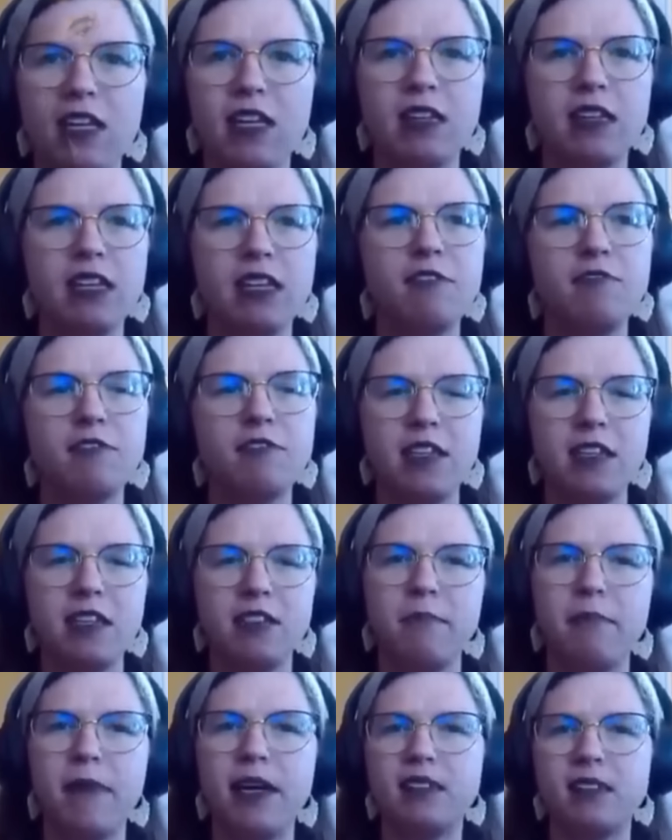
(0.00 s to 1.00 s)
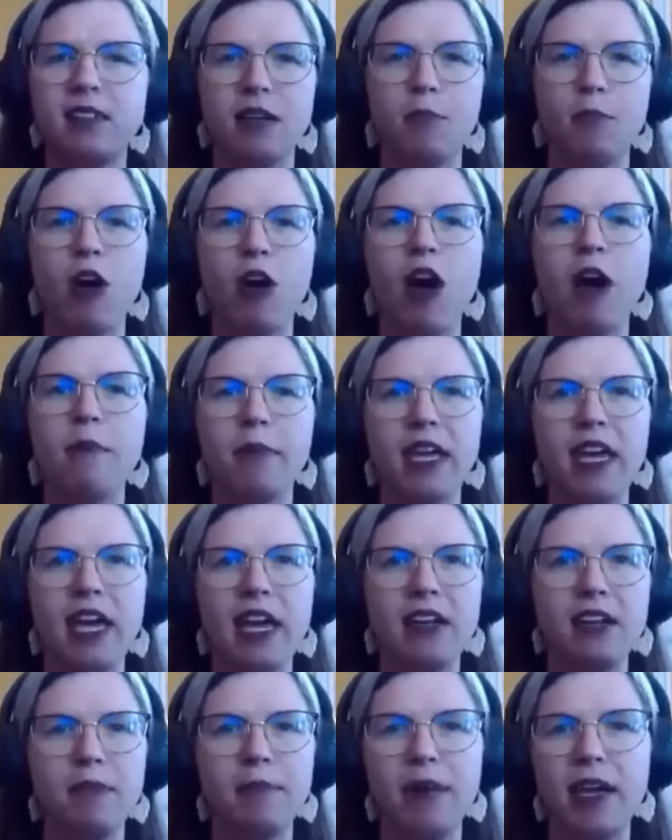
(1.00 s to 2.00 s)
They lifted the domestic
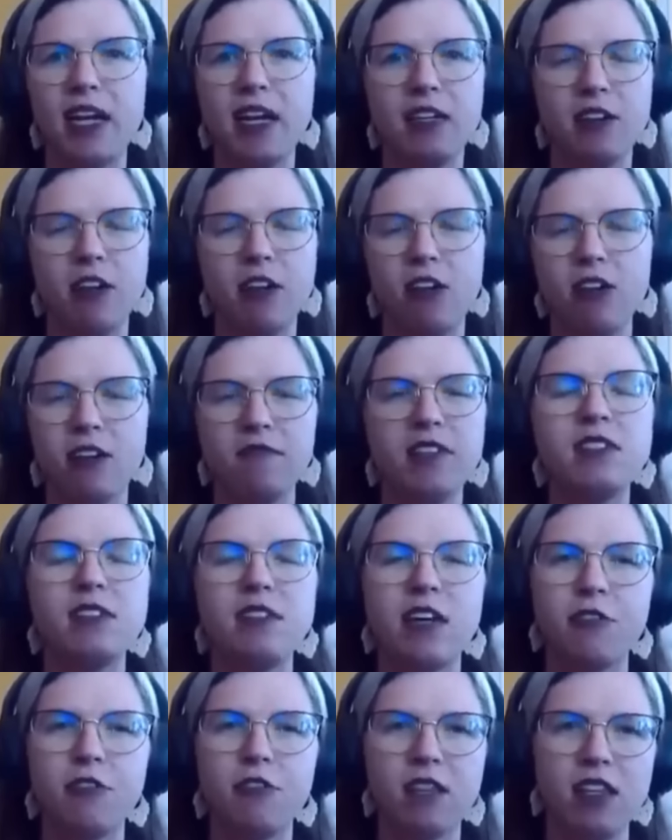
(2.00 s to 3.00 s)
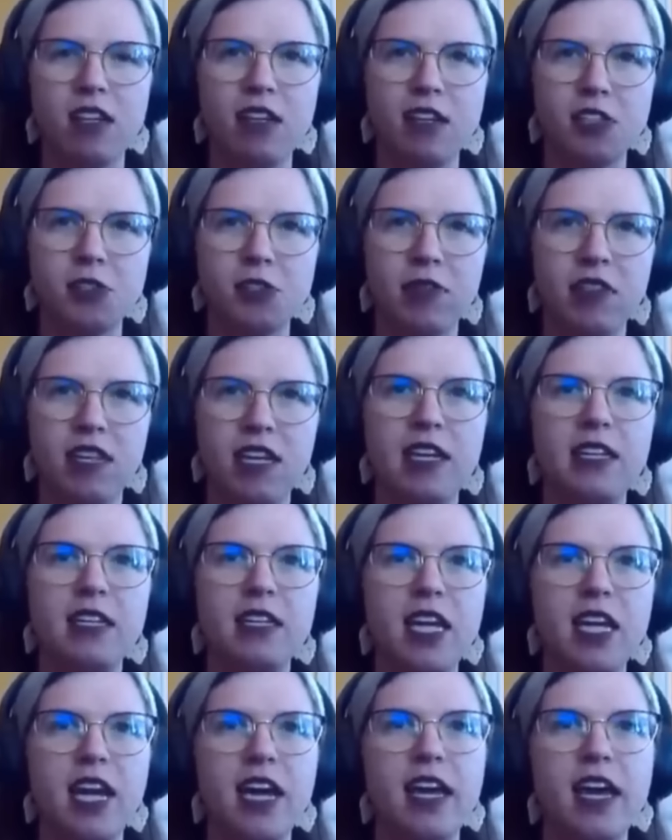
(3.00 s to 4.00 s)
propaganda ban and all of these other things with the N
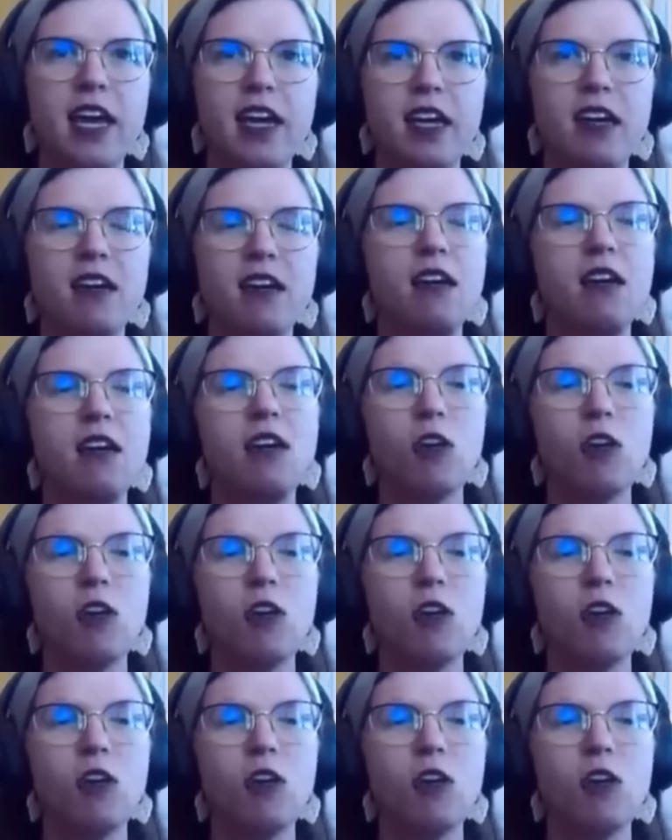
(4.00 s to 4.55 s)
D A A,